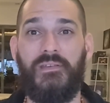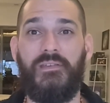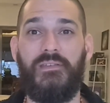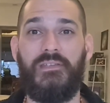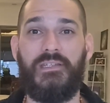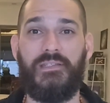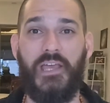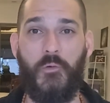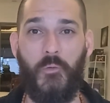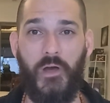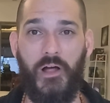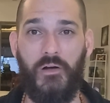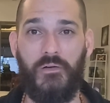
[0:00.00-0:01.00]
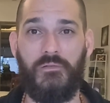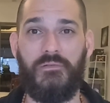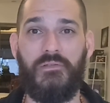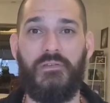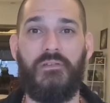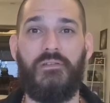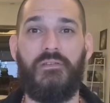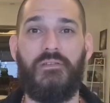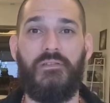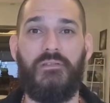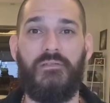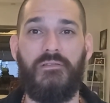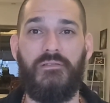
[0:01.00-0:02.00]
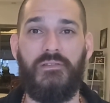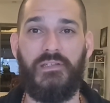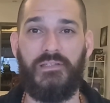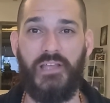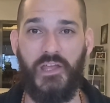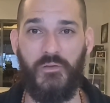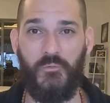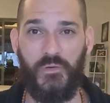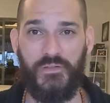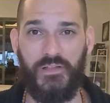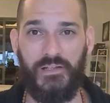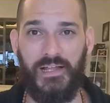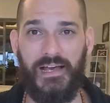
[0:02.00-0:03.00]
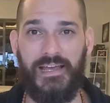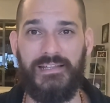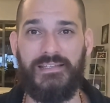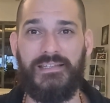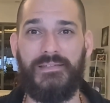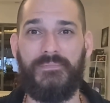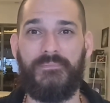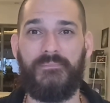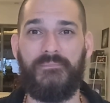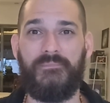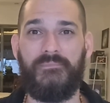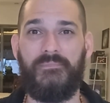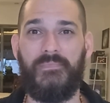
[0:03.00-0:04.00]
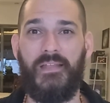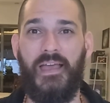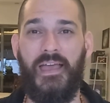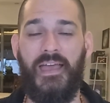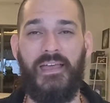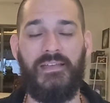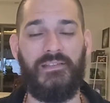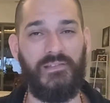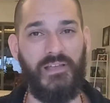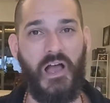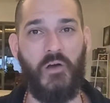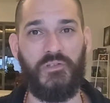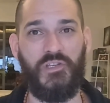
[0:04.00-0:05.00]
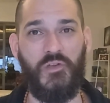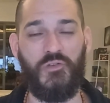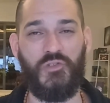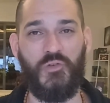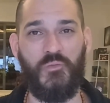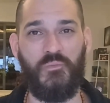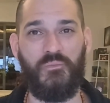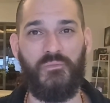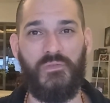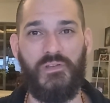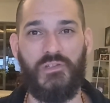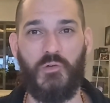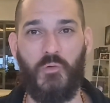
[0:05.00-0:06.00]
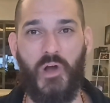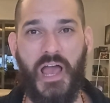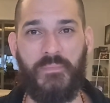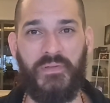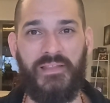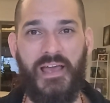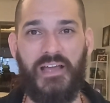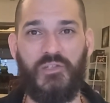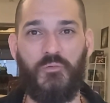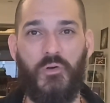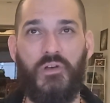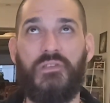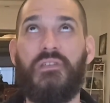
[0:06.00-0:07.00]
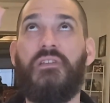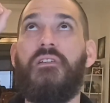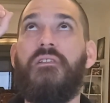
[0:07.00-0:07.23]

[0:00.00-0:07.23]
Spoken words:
Stay well, stay with the light, and I'll see you soon. So what happened next was